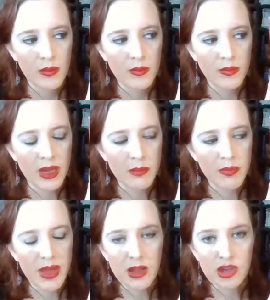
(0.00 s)
But
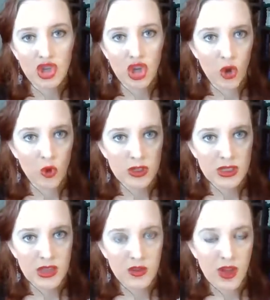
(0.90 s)
Belle knows
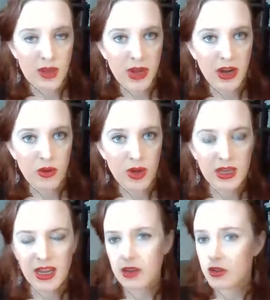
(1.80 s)
that the vampire
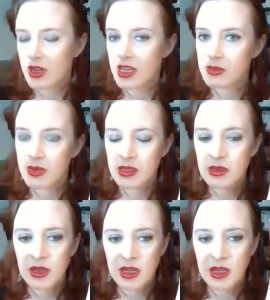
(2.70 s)
queen and her husband,